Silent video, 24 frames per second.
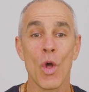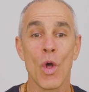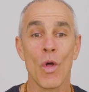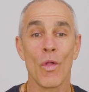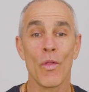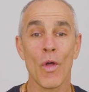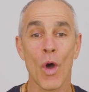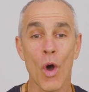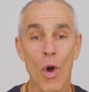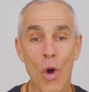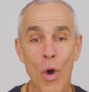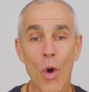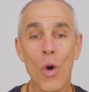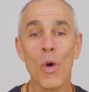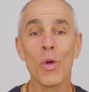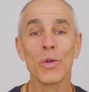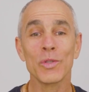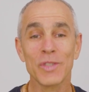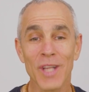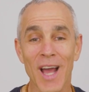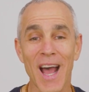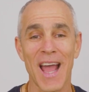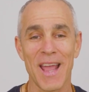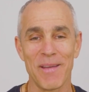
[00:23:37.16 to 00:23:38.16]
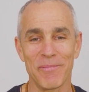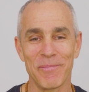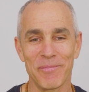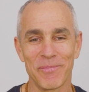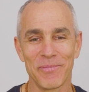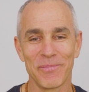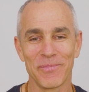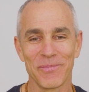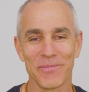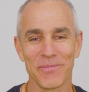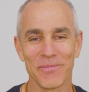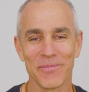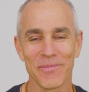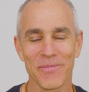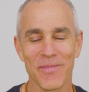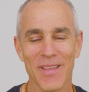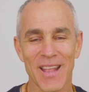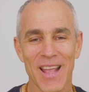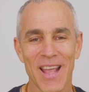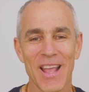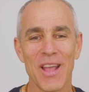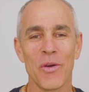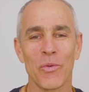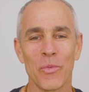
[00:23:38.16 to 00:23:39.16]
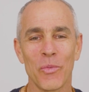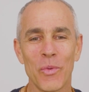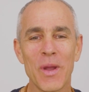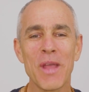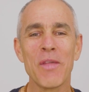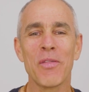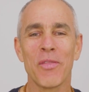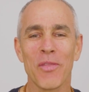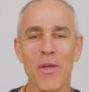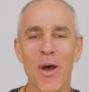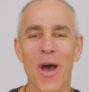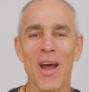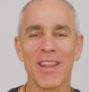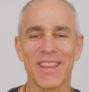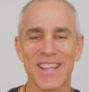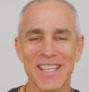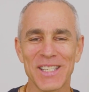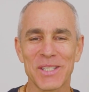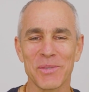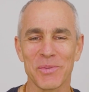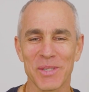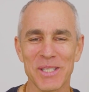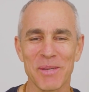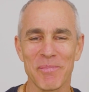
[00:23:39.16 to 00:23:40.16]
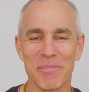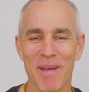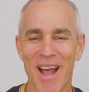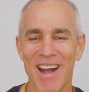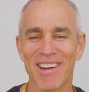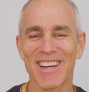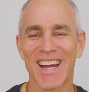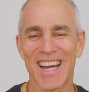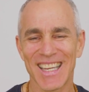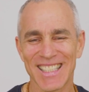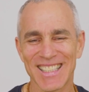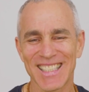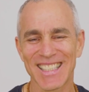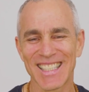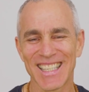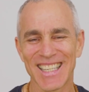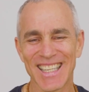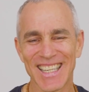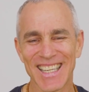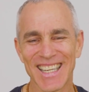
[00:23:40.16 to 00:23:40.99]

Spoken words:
The whole time, we thought this was about us.